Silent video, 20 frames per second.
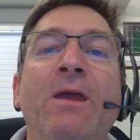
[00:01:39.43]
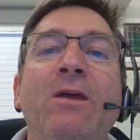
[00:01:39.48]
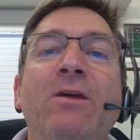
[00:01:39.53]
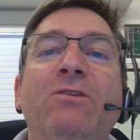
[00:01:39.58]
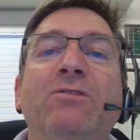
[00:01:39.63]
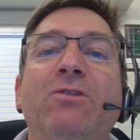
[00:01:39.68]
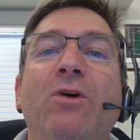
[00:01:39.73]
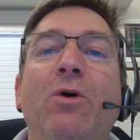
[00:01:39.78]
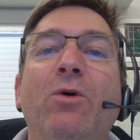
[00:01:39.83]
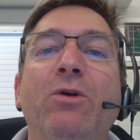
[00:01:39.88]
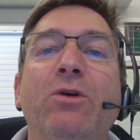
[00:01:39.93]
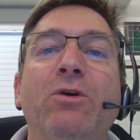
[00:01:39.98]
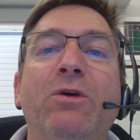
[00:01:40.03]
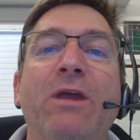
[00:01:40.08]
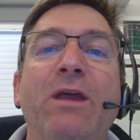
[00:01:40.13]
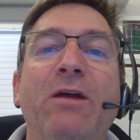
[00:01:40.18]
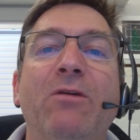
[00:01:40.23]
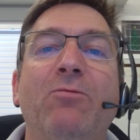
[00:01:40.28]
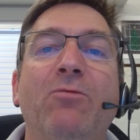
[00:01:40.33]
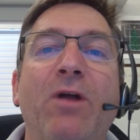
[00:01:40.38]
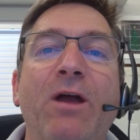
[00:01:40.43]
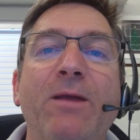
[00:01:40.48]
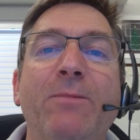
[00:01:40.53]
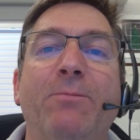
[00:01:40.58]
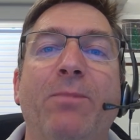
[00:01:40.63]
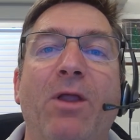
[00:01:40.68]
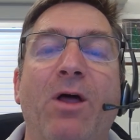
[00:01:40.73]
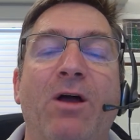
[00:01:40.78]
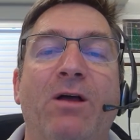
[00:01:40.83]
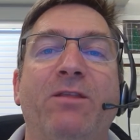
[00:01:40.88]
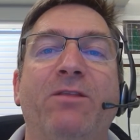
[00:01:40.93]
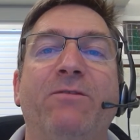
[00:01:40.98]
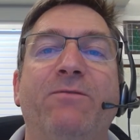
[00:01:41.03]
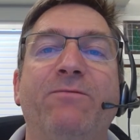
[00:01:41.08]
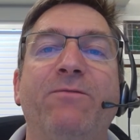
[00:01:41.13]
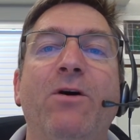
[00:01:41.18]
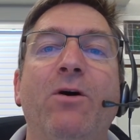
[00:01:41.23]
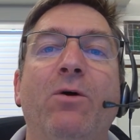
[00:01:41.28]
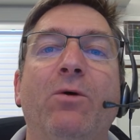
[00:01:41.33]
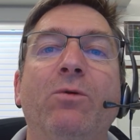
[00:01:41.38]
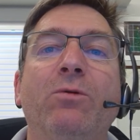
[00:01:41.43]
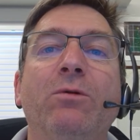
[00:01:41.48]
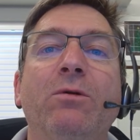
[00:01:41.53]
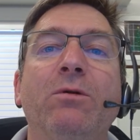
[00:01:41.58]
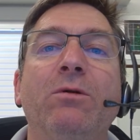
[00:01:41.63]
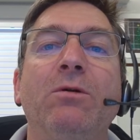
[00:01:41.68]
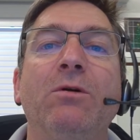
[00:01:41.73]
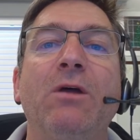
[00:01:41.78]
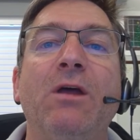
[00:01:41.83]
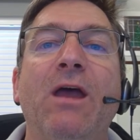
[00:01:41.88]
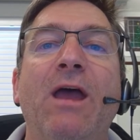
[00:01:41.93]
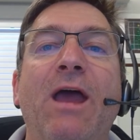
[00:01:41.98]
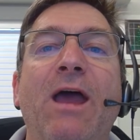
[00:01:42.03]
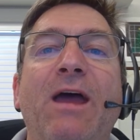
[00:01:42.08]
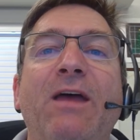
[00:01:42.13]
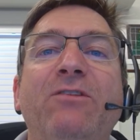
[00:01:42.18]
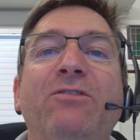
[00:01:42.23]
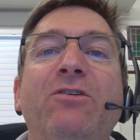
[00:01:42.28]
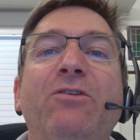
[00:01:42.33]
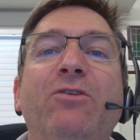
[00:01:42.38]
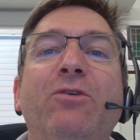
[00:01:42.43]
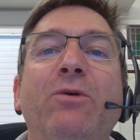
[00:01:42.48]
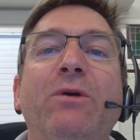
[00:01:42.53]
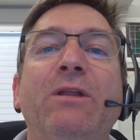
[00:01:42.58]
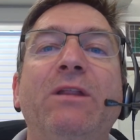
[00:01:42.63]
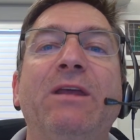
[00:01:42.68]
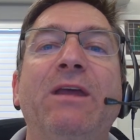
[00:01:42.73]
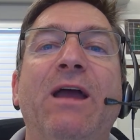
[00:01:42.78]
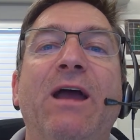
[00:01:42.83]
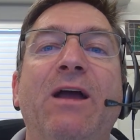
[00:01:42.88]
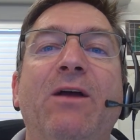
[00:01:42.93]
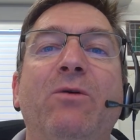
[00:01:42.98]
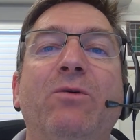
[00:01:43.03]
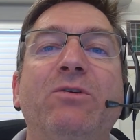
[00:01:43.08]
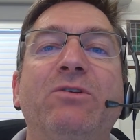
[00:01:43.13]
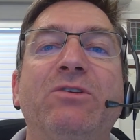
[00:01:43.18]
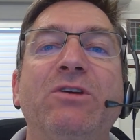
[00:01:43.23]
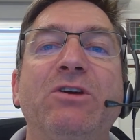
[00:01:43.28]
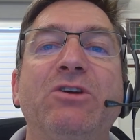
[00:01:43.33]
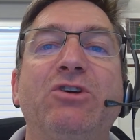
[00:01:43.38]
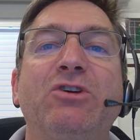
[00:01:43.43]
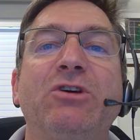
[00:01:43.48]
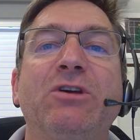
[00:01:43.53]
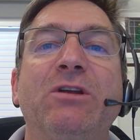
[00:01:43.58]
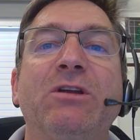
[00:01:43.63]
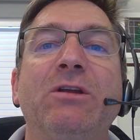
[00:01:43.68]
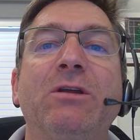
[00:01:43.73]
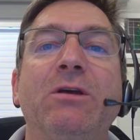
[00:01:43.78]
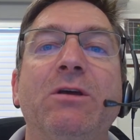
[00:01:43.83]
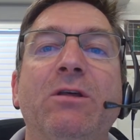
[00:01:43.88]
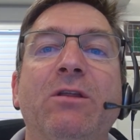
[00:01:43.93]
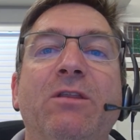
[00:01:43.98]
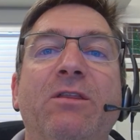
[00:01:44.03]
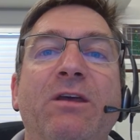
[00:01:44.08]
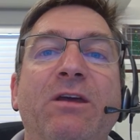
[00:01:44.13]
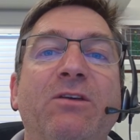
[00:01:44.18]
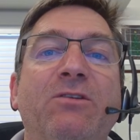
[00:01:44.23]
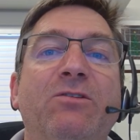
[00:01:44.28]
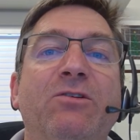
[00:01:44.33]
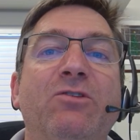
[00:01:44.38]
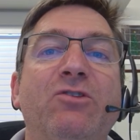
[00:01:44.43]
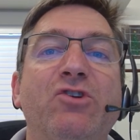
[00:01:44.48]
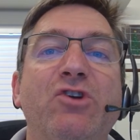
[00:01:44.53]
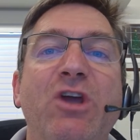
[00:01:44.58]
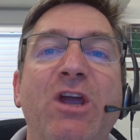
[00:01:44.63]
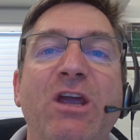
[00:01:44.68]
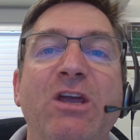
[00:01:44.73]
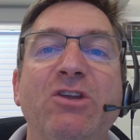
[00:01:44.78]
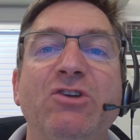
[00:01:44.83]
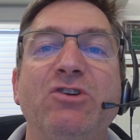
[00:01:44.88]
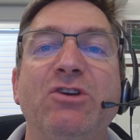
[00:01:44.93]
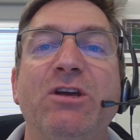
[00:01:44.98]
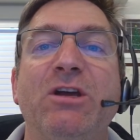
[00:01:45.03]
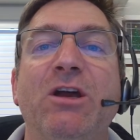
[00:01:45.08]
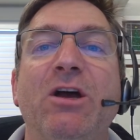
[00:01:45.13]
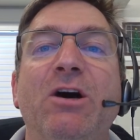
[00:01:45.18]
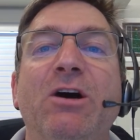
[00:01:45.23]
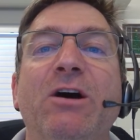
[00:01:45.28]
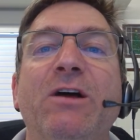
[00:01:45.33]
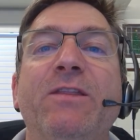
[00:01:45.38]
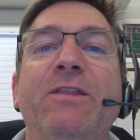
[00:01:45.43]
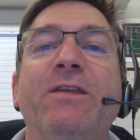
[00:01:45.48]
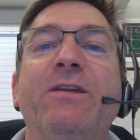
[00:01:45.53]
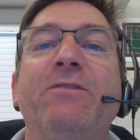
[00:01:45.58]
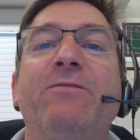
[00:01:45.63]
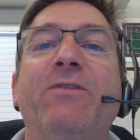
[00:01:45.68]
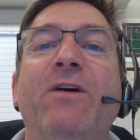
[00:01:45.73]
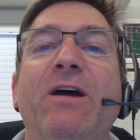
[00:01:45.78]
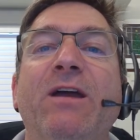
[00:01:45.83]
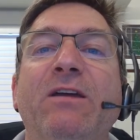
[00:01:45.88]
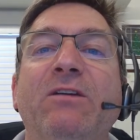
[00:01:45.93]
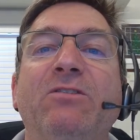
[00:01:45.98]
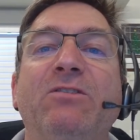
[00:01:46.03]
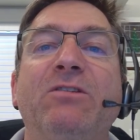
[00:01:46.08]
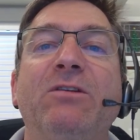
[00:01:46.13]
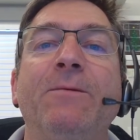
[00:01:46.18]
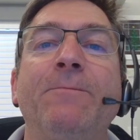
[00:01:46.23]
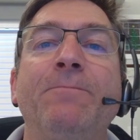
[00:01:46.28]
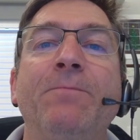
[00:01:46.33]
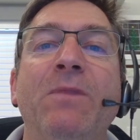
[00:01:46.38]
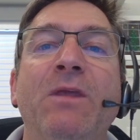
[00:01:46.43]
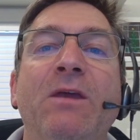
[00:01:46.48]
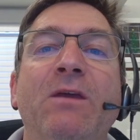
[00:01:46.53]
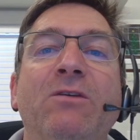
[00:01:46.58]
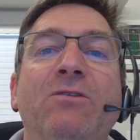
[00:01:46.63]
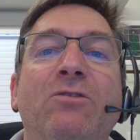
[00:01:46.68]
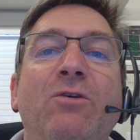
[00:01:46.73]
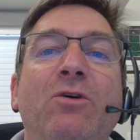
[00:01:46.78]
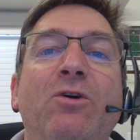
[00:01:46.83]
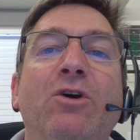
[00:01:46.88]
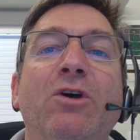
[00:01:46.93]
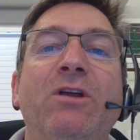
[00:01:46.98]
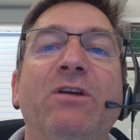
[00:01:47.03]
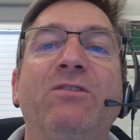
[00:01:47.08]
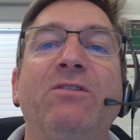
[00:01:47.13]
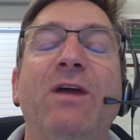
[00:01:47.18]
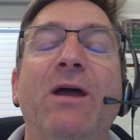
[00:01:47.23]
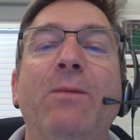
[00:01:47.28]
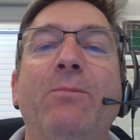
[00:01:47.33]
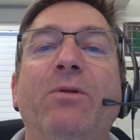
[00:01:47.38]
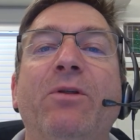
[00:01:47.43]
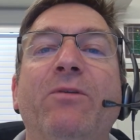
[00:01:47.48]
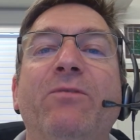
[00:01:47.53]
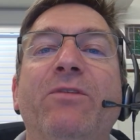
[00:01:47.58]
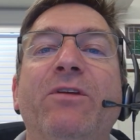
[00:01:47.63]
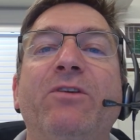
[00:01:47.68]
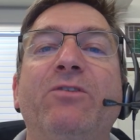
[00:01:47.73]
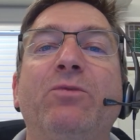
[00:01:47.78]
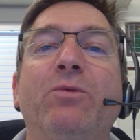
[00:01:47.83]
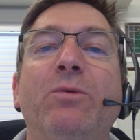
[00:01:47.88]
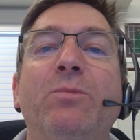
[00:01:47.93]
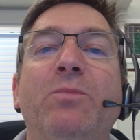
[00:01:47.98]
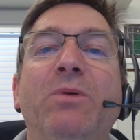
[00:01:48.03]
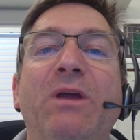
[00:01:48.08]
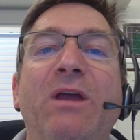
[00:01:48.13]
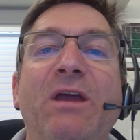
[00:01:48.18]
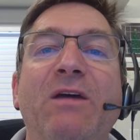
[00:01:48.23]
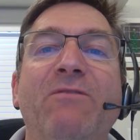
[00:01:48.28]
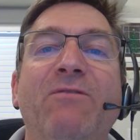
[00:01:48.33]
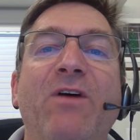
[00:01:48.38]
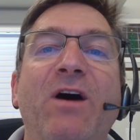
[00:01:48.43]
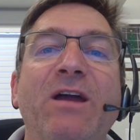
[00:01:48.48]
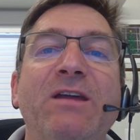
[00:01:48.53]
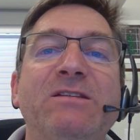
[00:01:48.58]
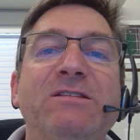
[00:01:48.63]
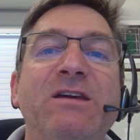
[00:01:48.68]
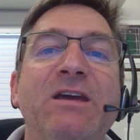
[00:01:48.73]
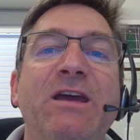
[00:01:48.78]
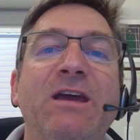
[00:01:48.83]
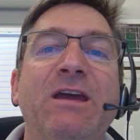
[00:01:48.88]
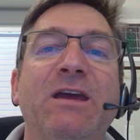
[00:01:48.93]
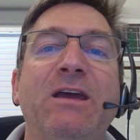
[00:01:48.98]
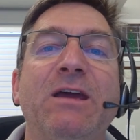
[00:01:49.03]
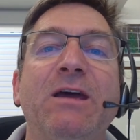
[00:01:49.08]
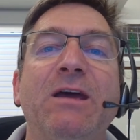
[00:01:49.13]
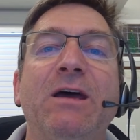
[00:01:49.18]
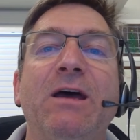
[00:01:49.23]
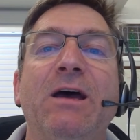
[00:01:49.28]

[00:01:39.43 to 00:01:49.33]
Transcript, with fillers: So you can't write block the phone. As you're doing the acquisition, things are changing on the device. So, a good example of this would be if I take